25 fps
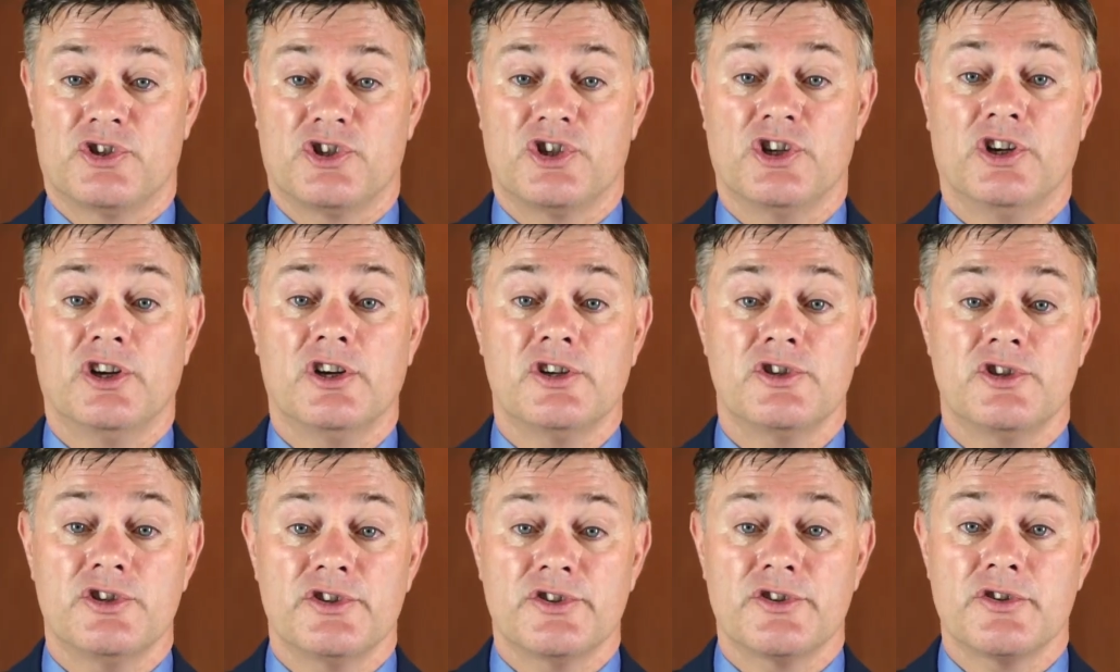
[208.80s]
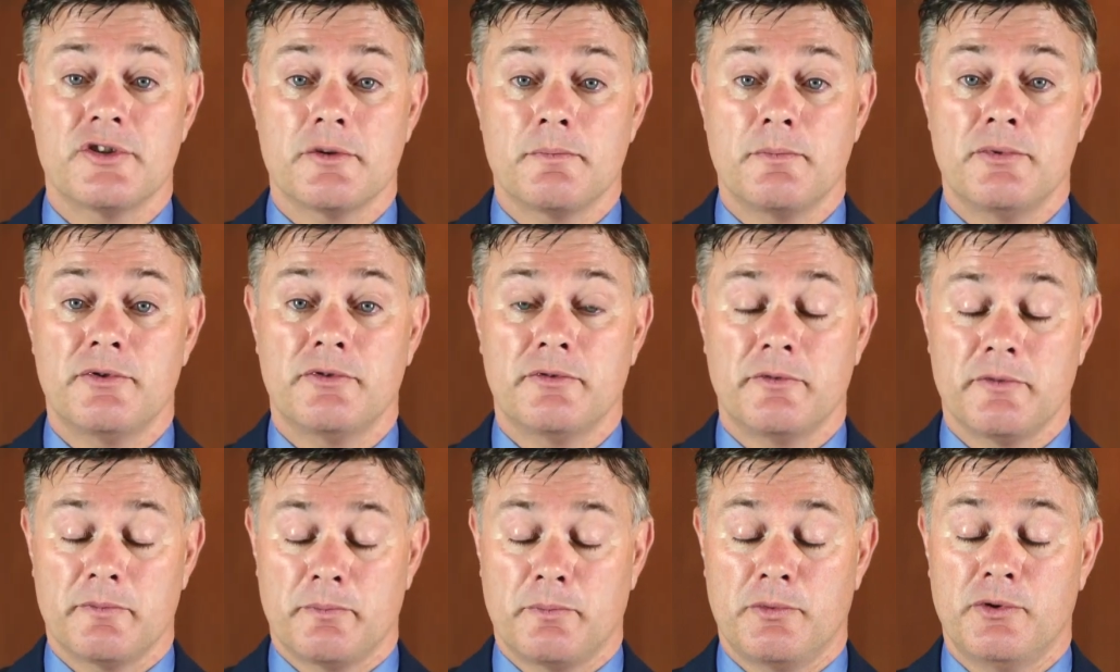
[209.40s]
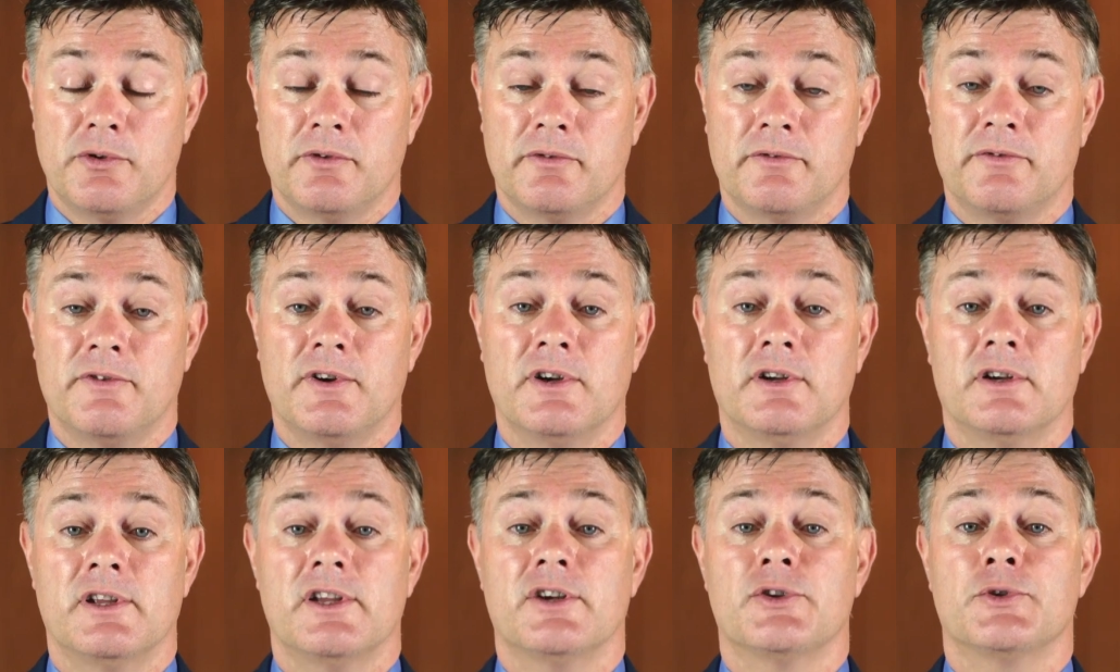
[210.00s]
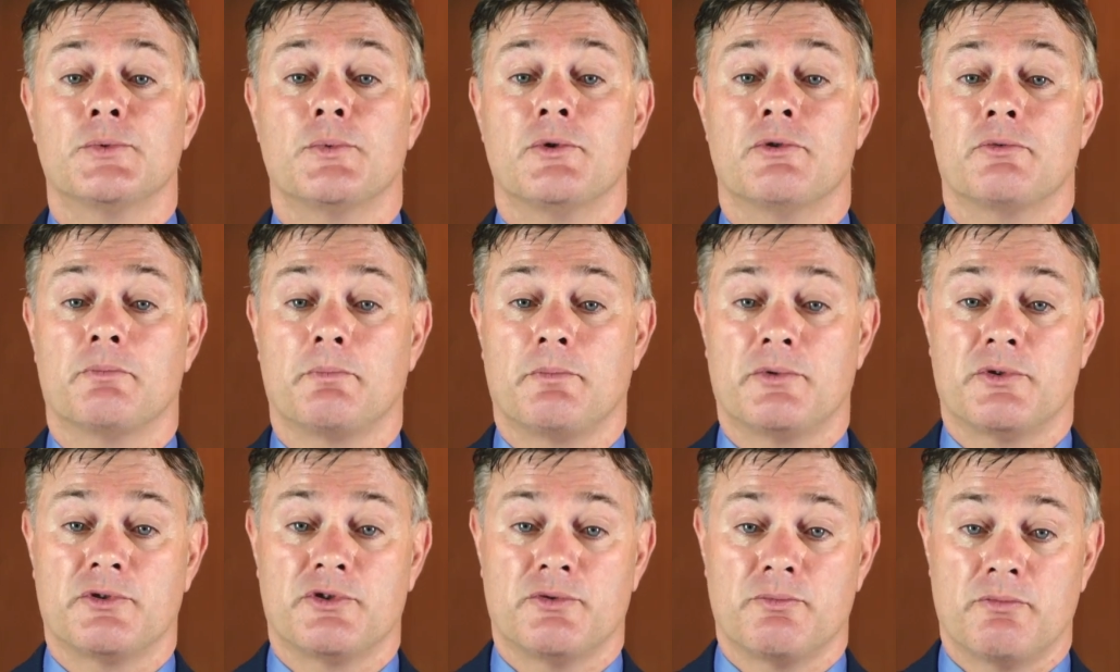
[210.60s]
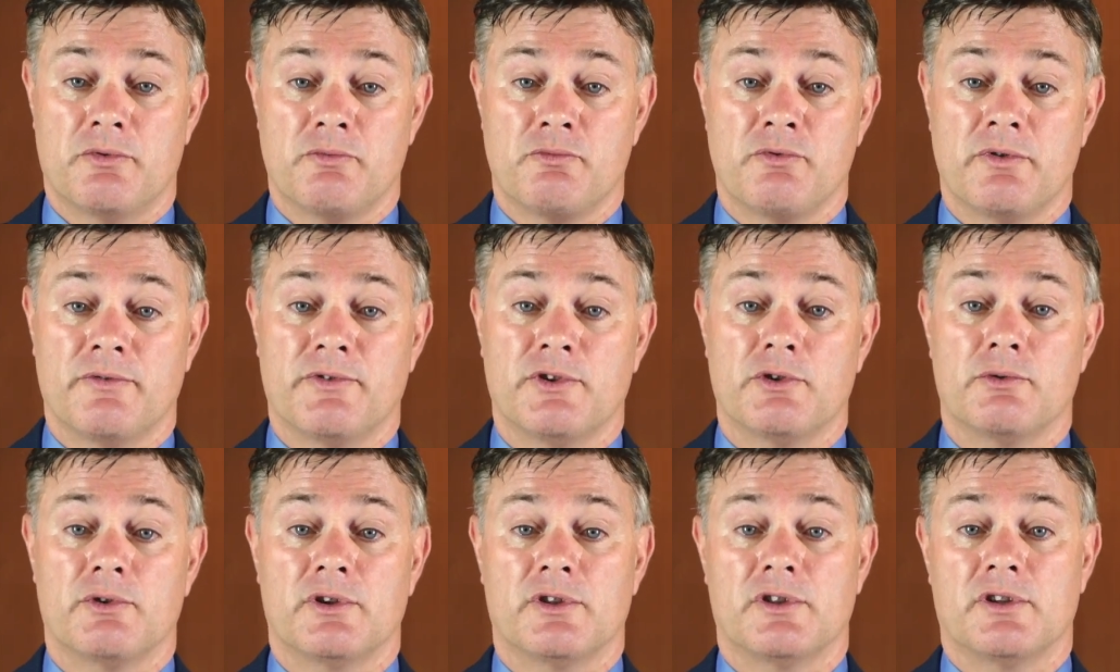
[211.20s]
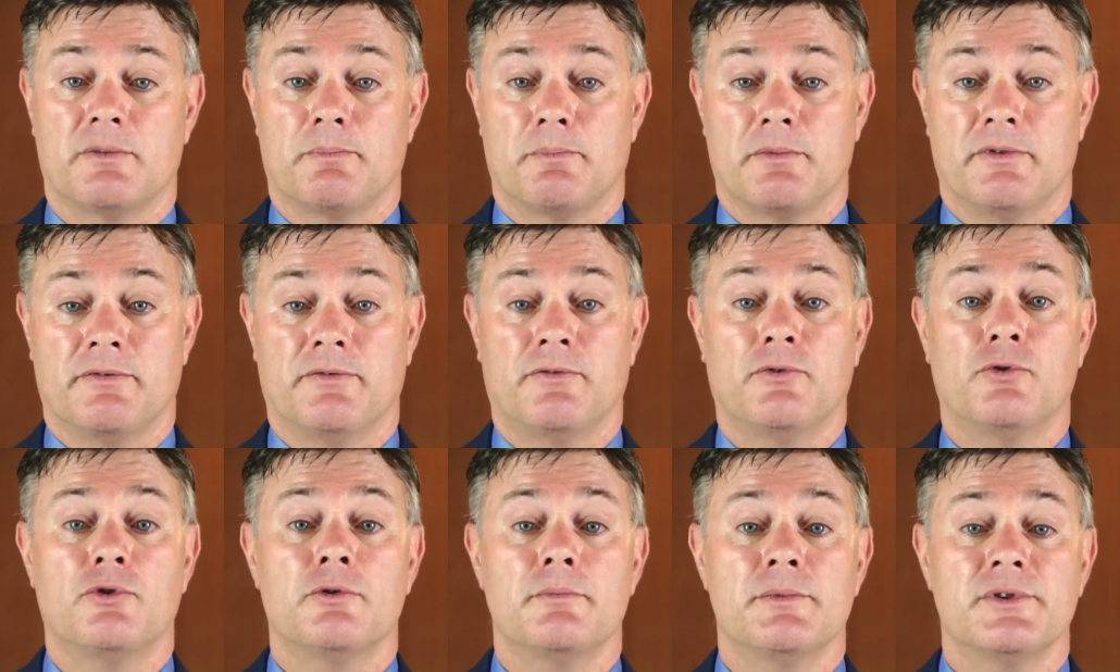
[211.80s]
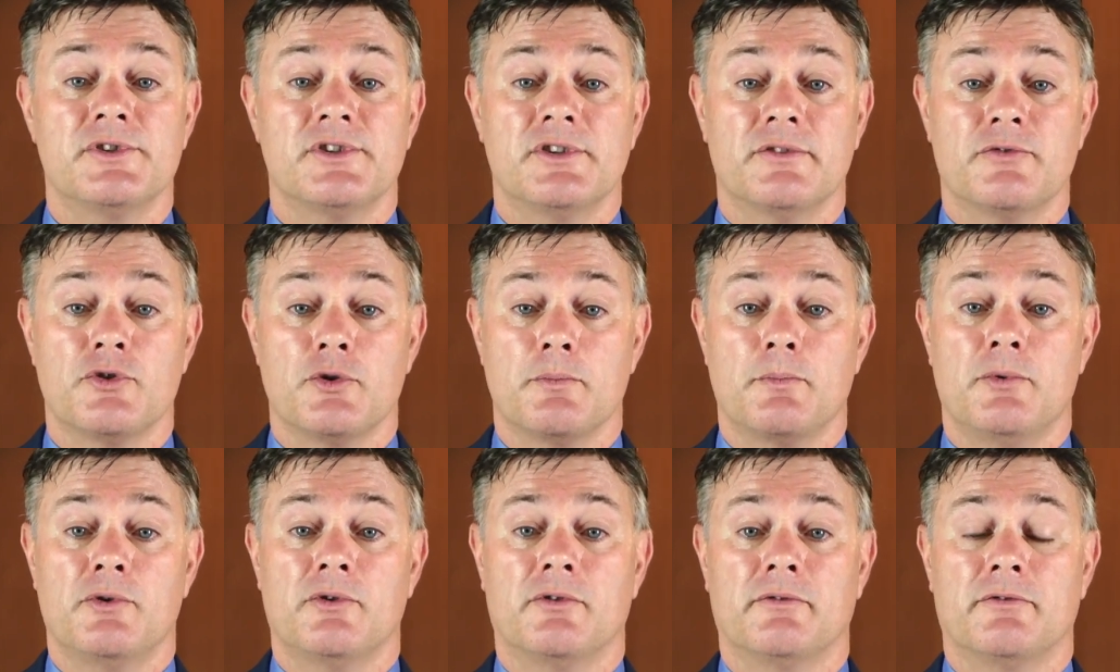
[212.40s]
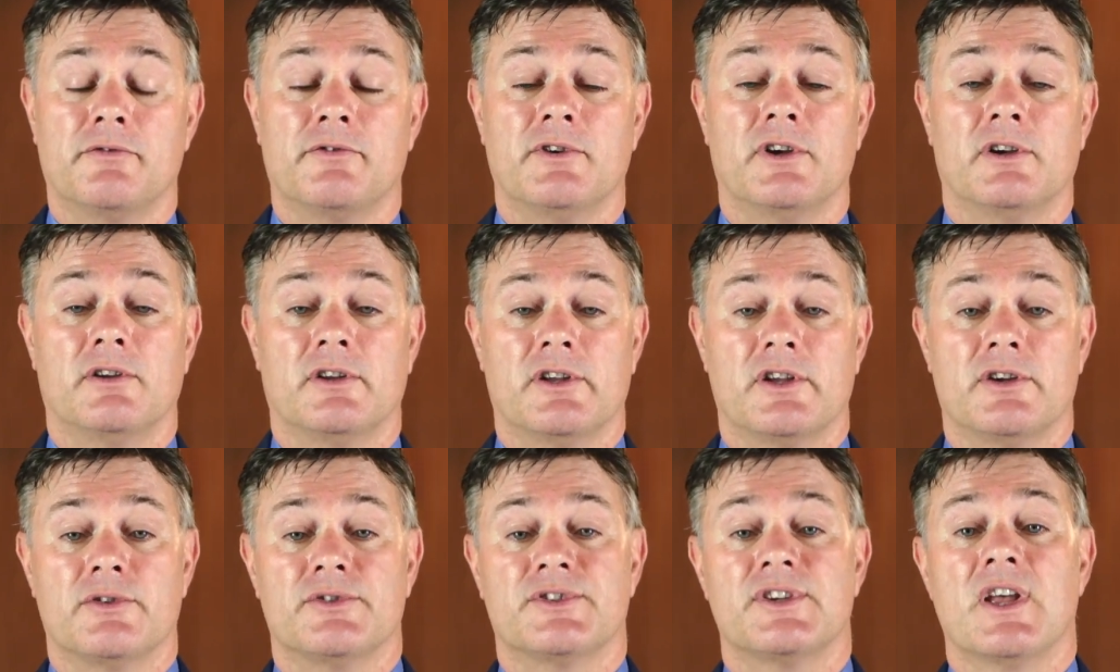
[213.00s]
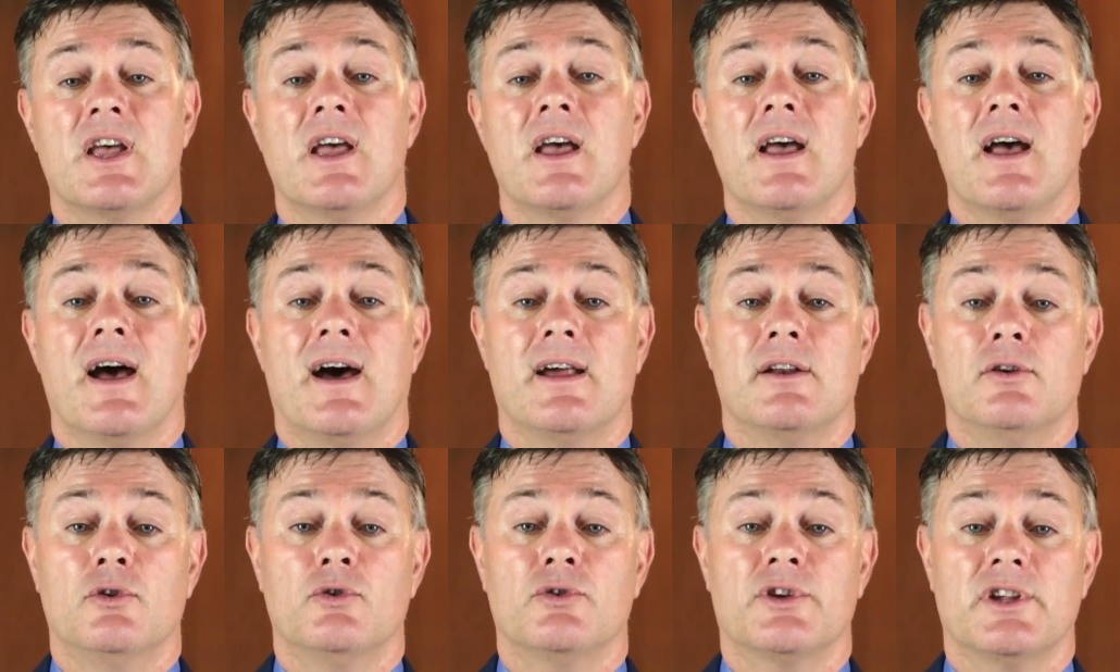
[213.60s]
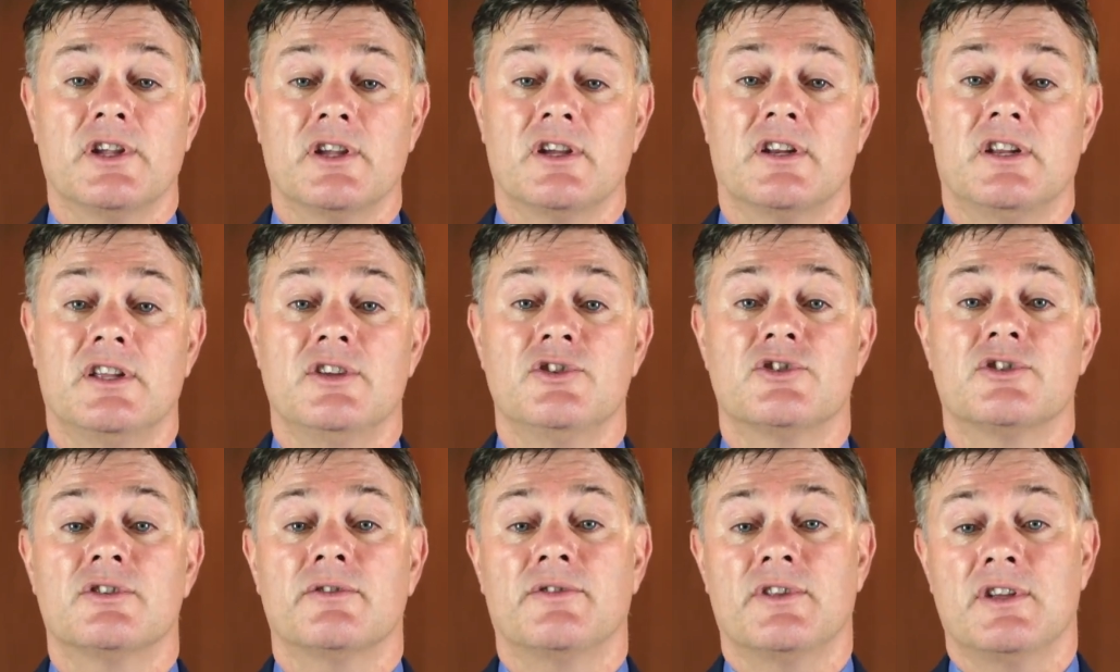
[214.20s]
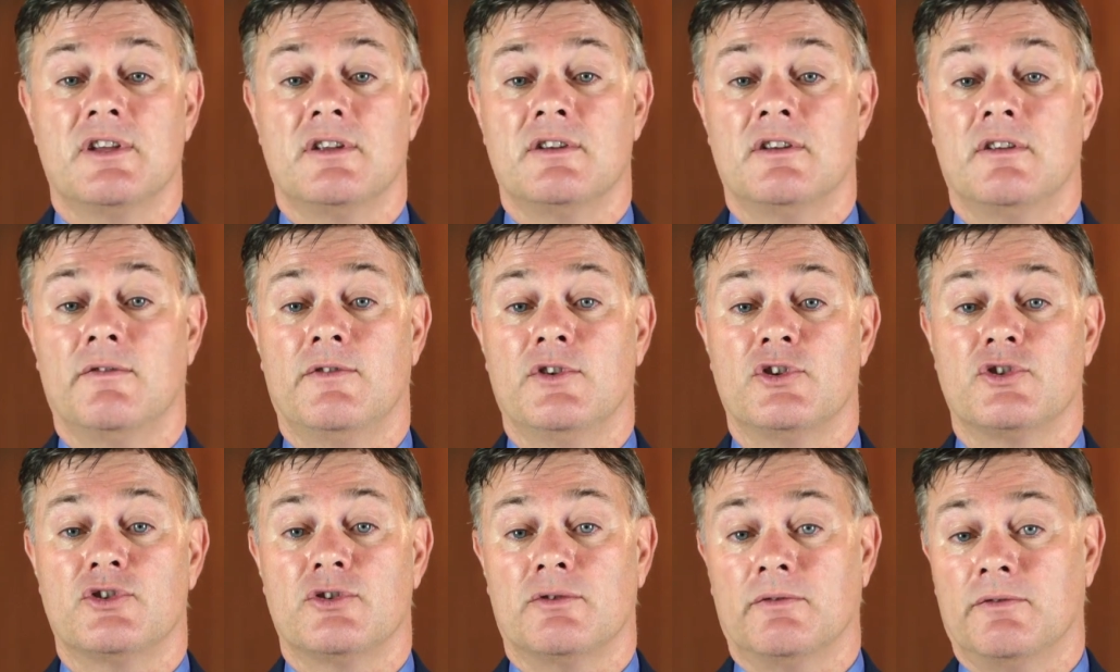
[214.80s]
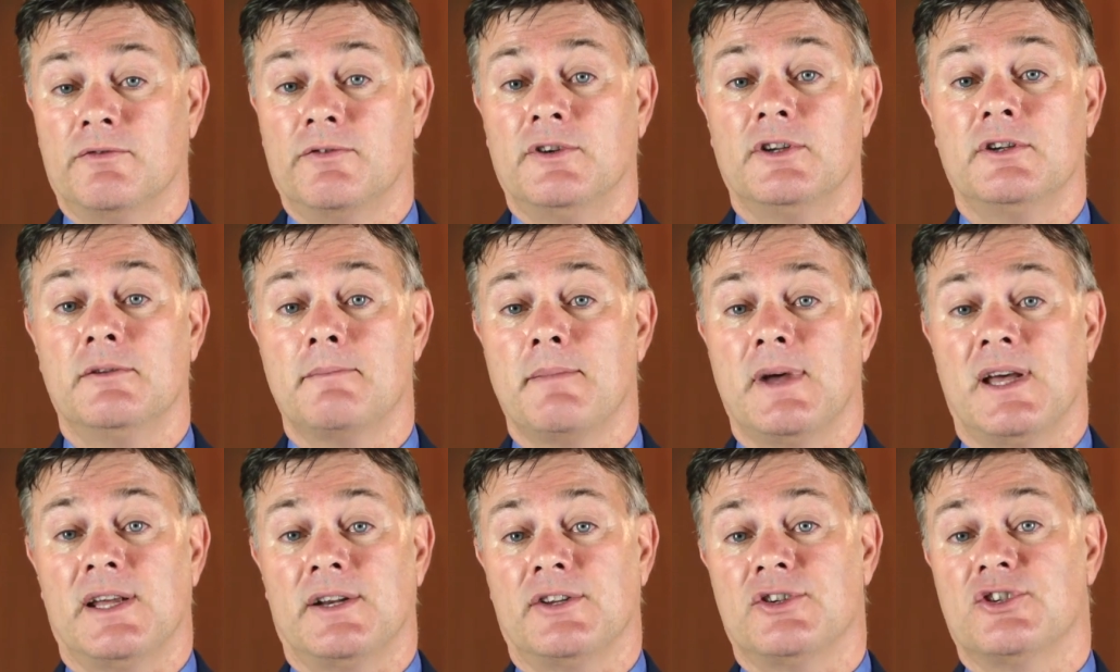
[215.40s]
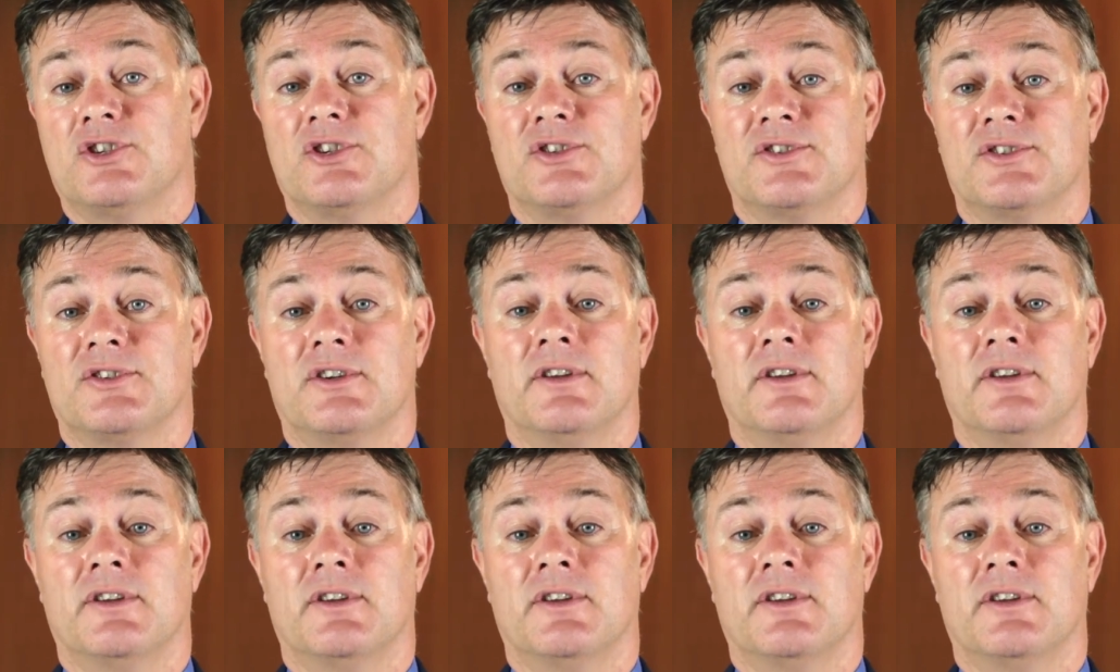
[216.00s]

charges of the portfolios, we're reviewing the performance of the portfolios, and looking at each of the individual fund managers.